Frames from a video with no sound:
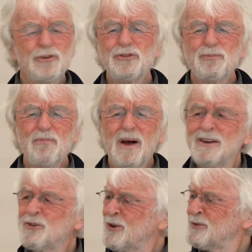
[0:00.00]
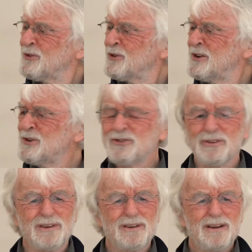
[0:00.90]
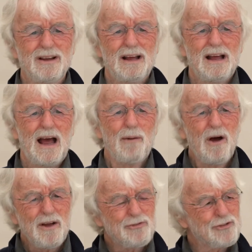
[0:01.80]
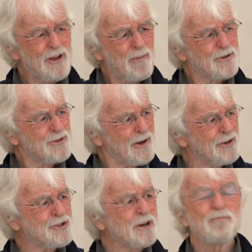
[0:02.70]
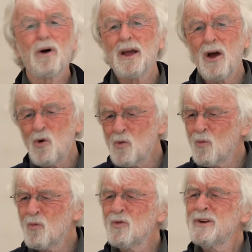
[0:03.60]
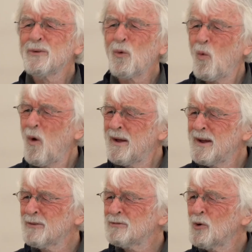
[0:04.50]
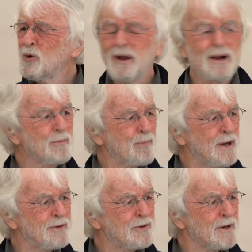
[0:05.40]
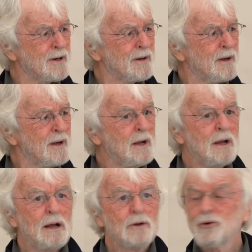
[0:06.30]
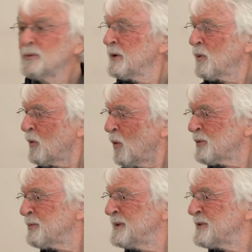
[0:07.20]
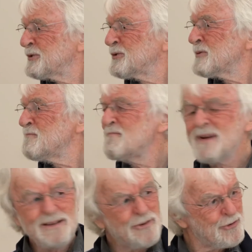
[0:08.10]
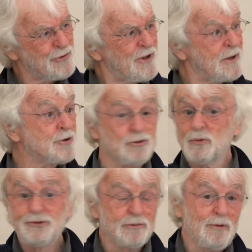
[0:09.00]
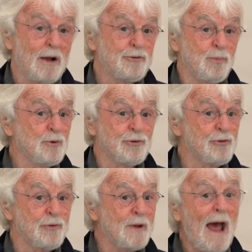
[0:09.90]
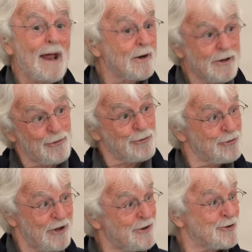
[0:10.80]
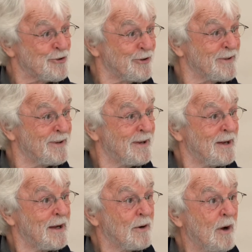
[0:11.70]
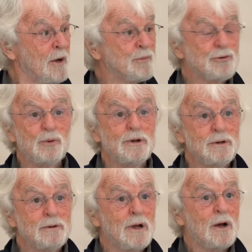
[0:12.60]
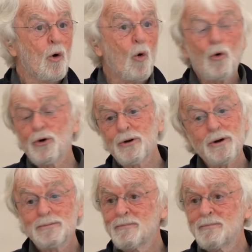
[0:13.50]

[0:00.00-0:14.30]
this my sensation? Am I sabotaging my own real way of looking and painting? So there will always be this tremendous tension, which I suppose is the anarchist tension, right, between order,